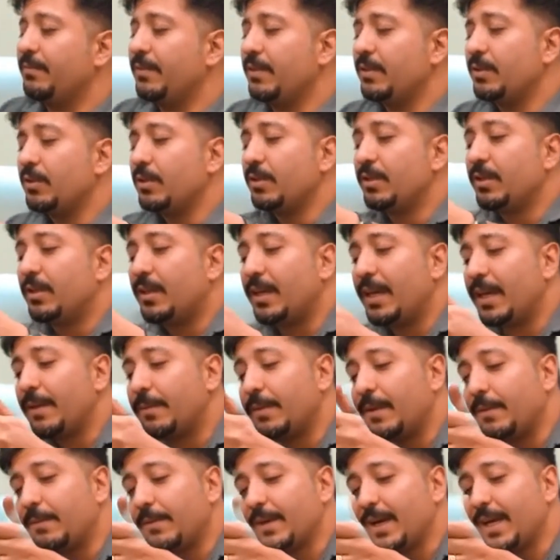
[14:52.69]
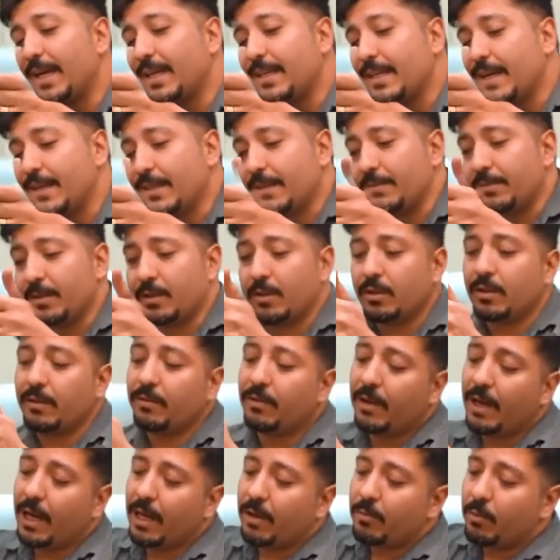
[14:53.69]
You should keep in mind that the
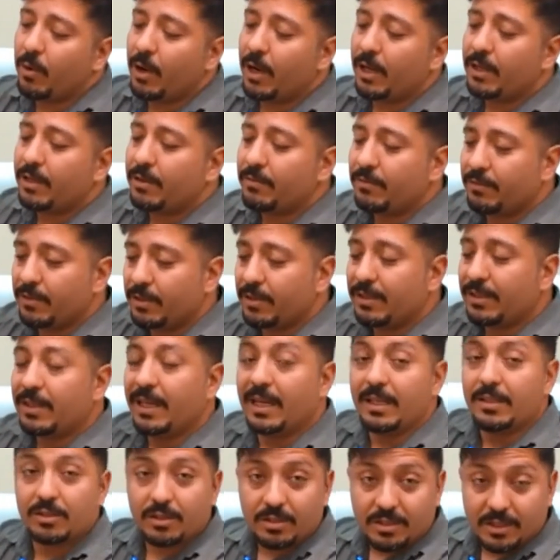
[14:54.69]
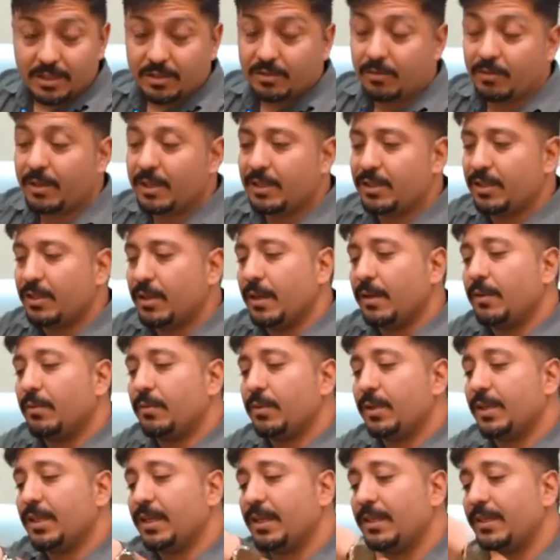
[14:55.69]
purified water first enters a switch
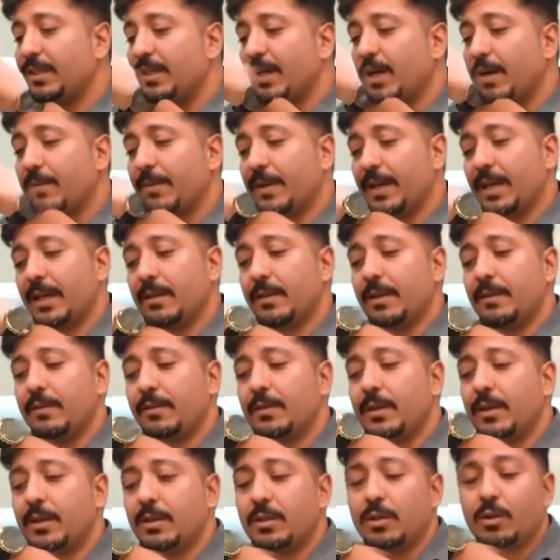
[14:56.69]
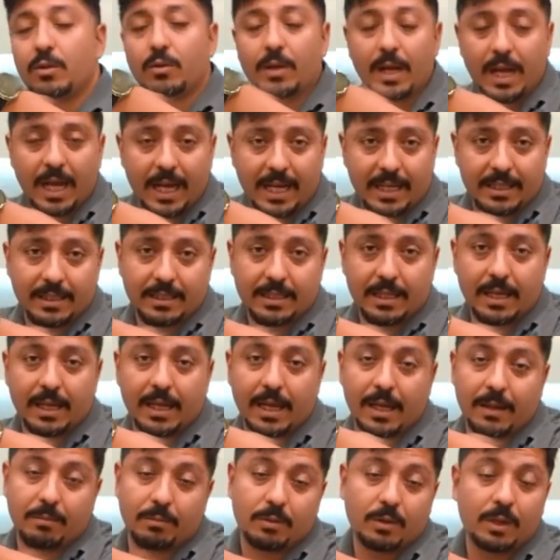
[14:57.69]
which is commonly referred to as
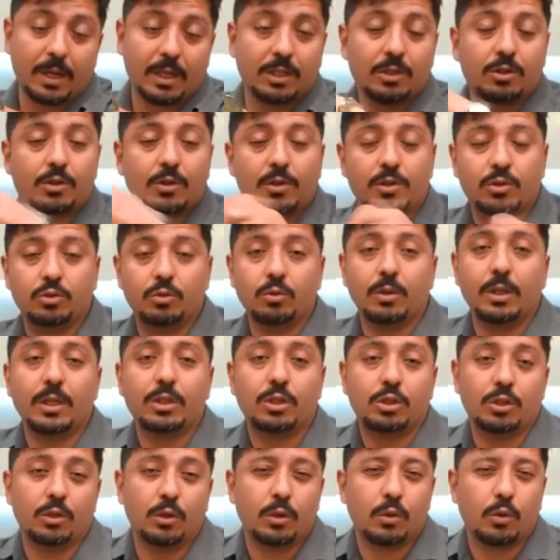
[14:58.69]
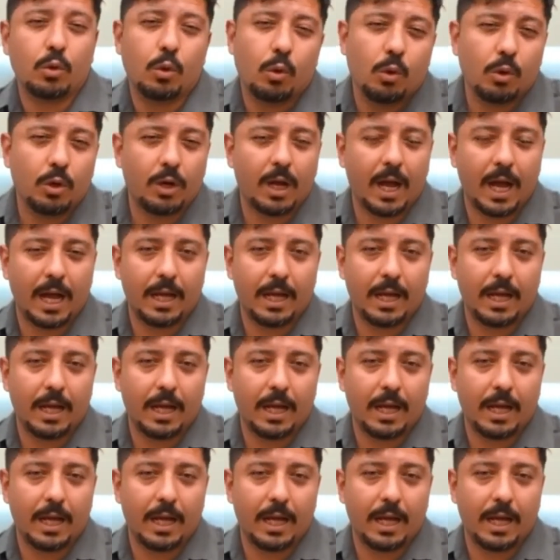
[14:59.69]
a pressure switch or high